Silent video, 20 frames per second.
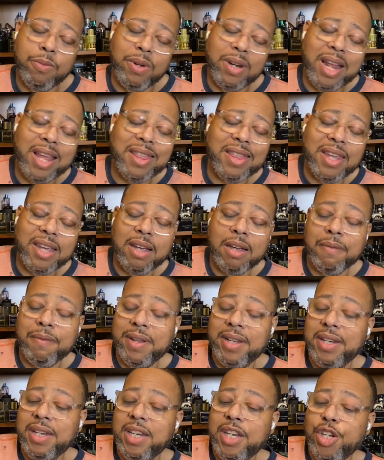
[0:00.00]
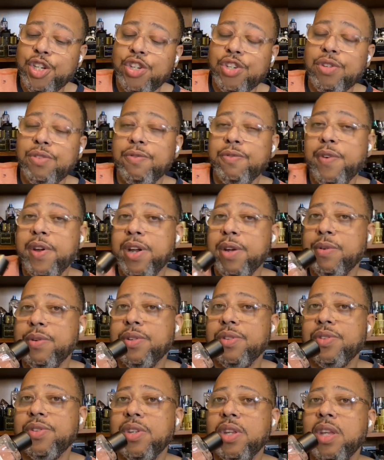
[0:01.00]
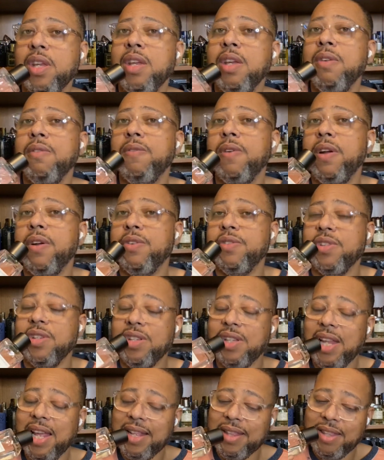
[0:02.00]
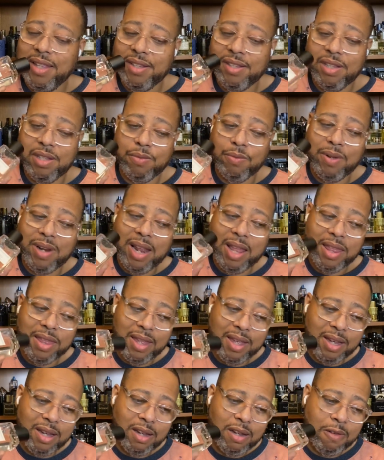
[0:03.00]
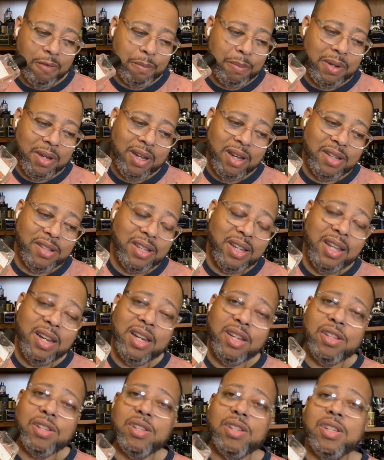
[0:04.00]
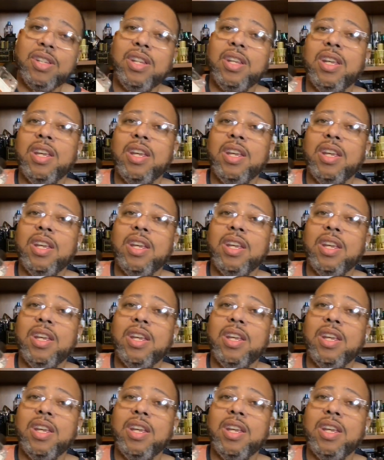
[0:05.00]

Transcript: When I think of niche fragrances like this is what I think of, because it is